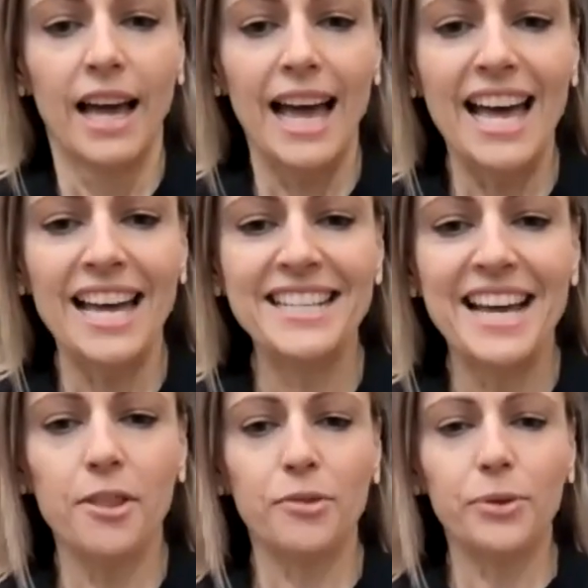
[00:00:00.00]
and
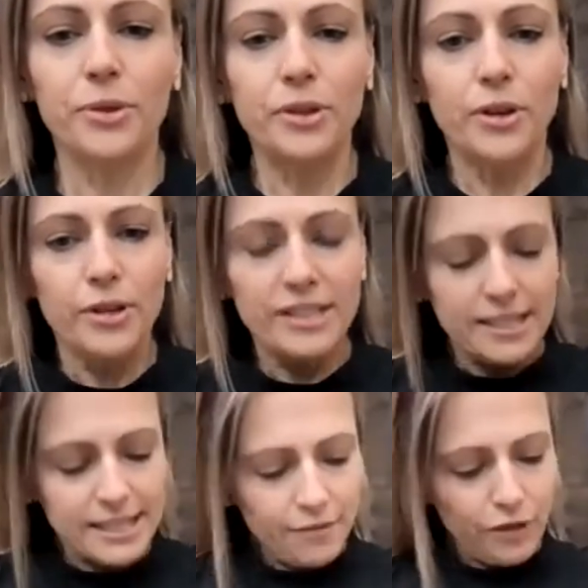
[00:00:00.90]
out through the nose,
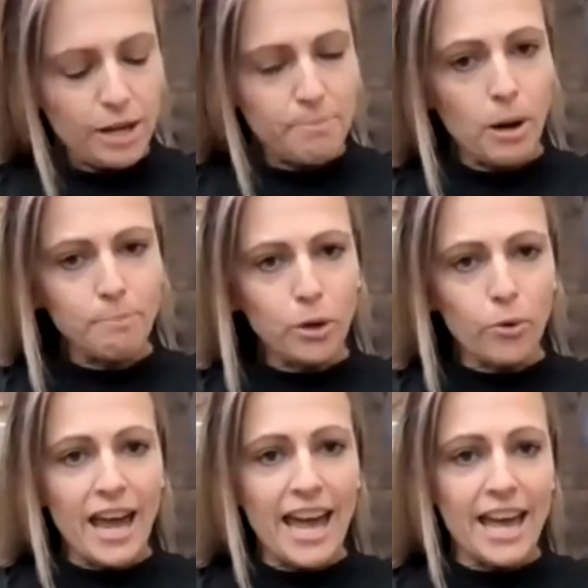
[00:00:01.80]
and see if you can pop
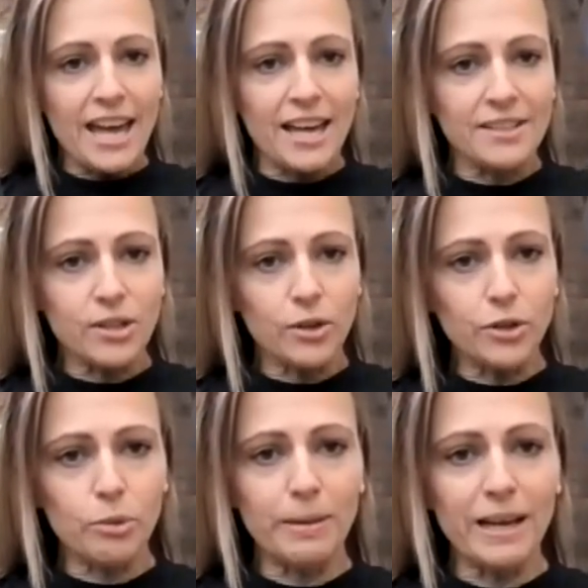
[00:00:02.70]
your hands on
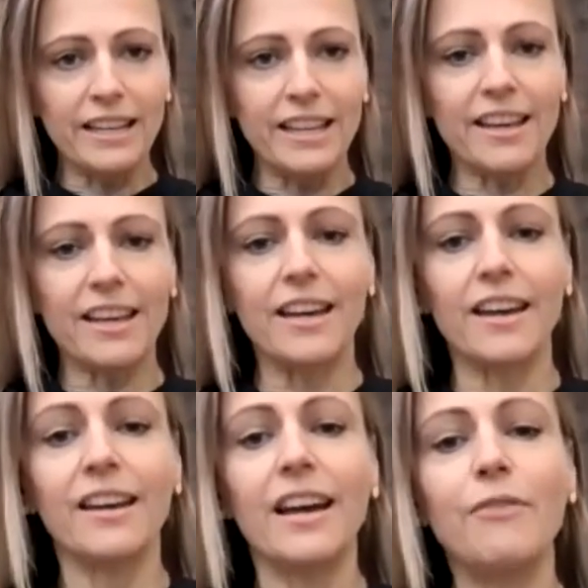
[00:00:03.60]
your belly there
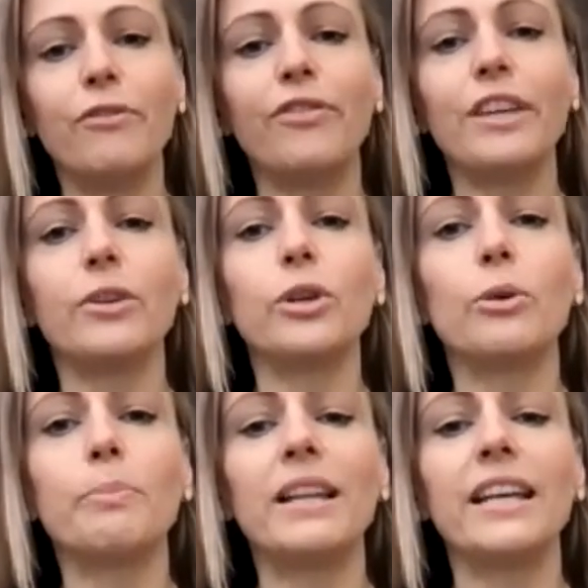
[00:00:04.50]
and feel
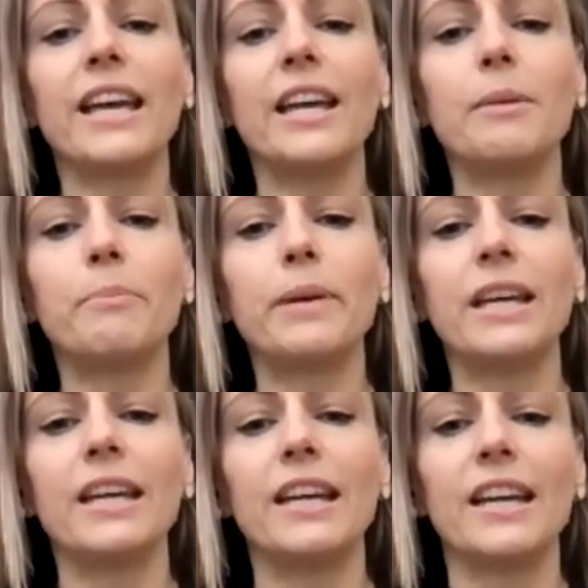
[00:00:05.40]
your belly getting
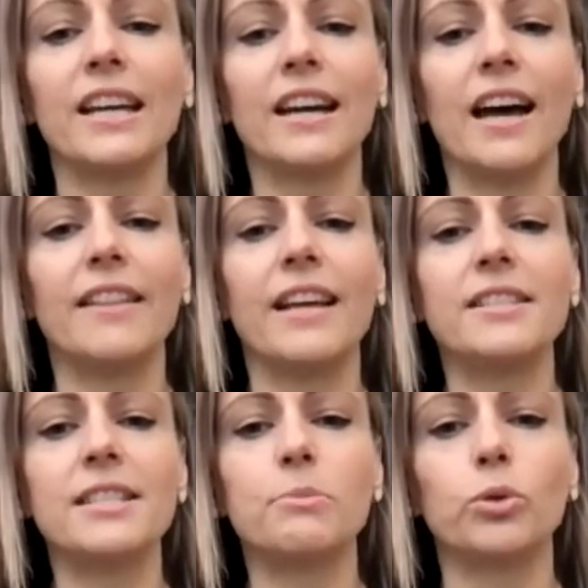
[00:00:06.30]
big and
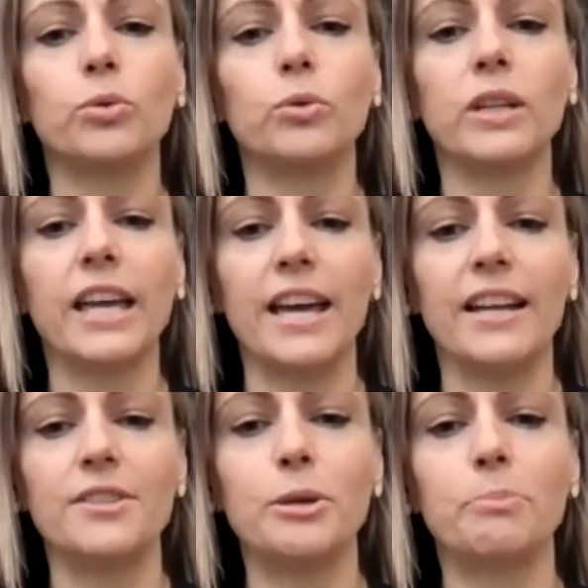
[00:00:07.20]
then small
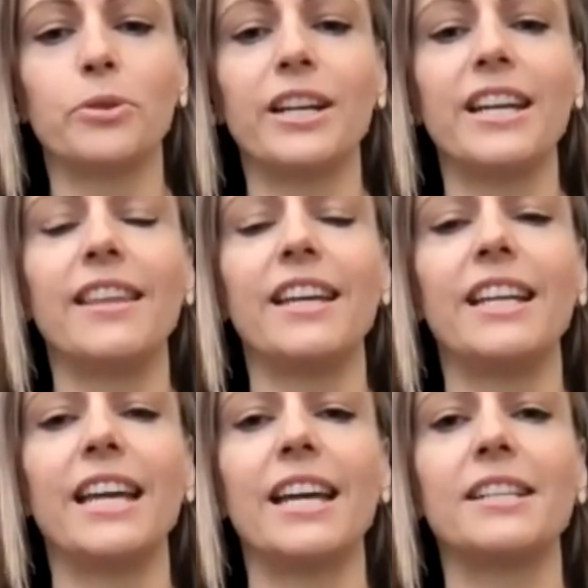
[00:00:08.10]
again. As you breathe
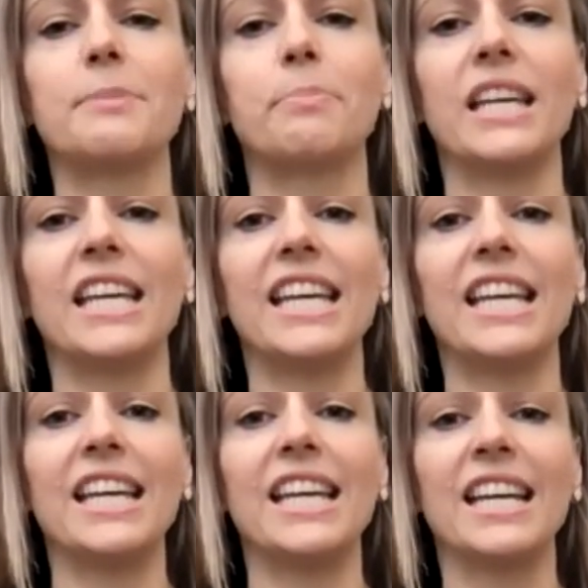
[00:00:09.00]
in, it gets
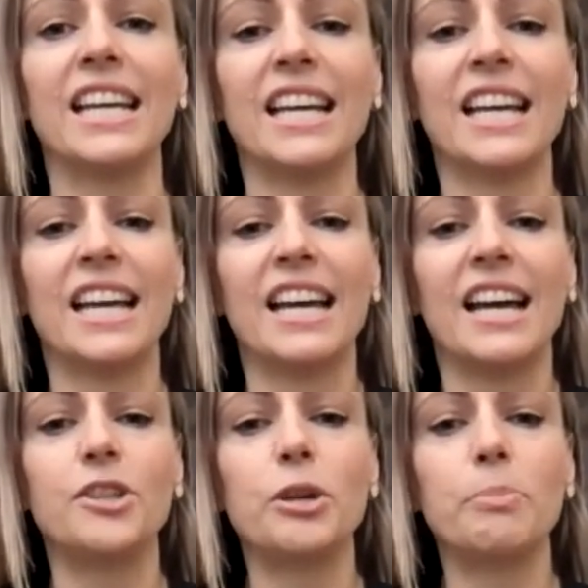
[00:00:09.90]
big.
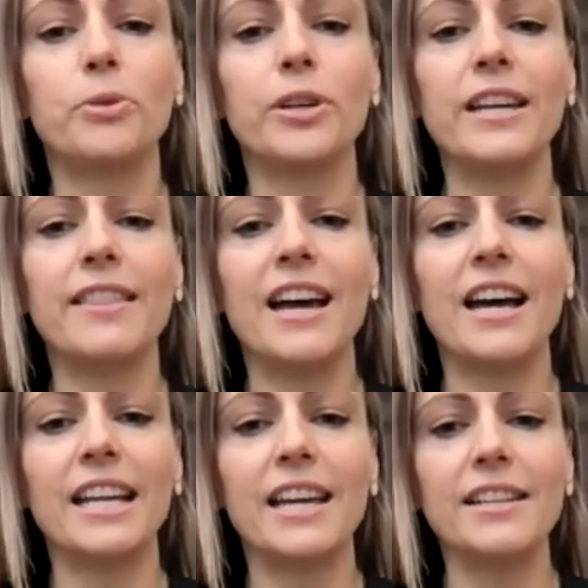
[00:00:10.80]
As you breathe
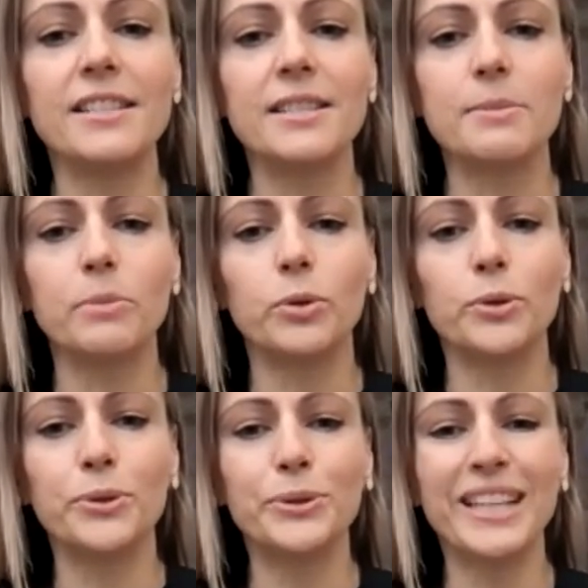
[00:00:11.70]
out, it gets
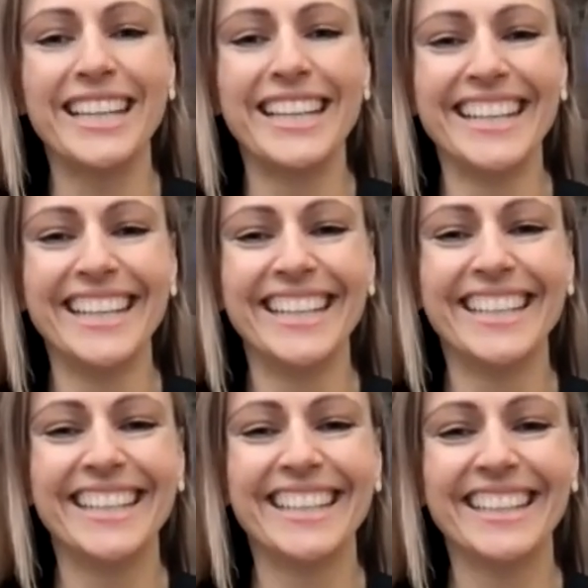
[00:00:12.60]
small.
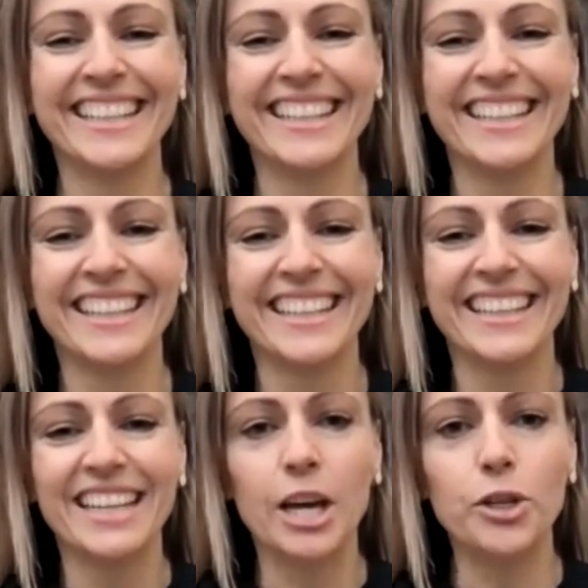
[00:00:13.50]

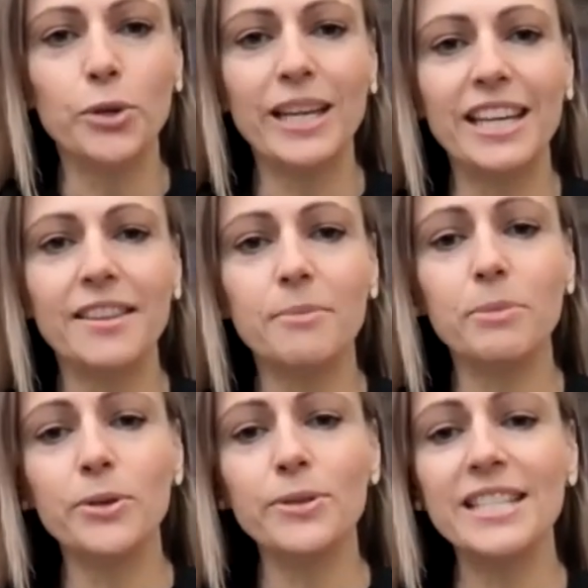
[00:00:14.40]
Can you hear the
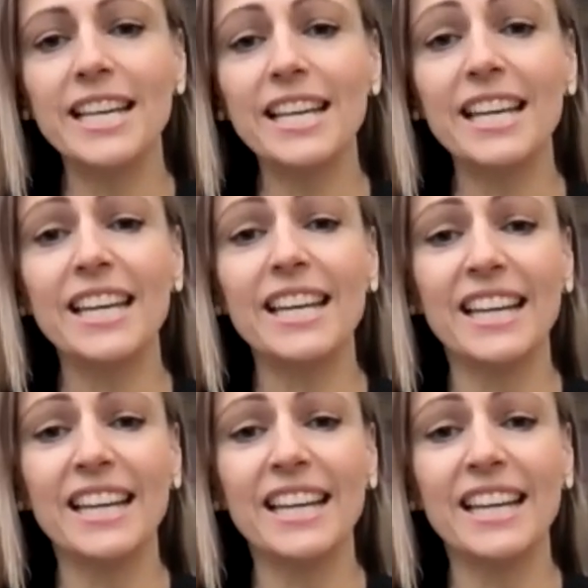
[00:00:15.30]
music?